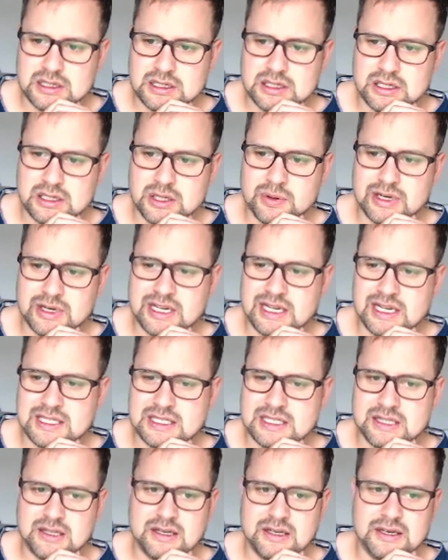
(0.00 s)
Lowercase
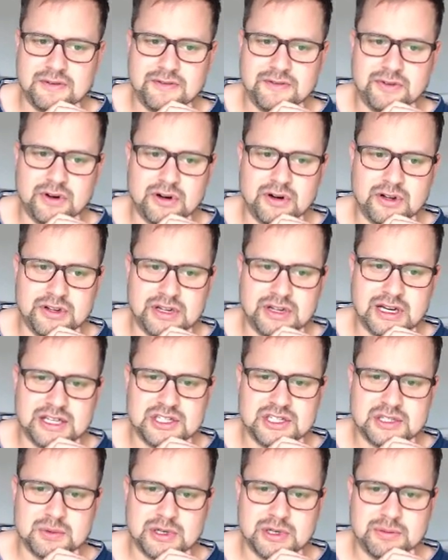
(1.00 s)
is the default. I
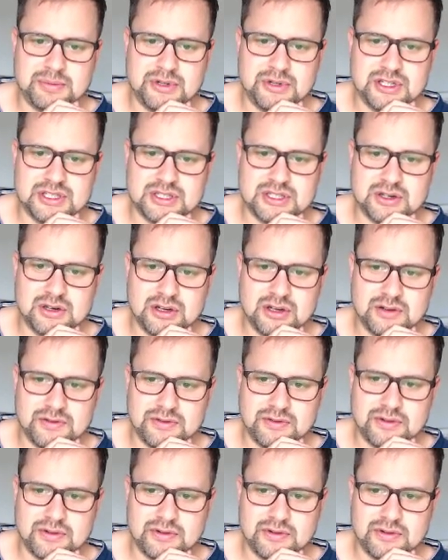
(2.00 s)
just want to preserve.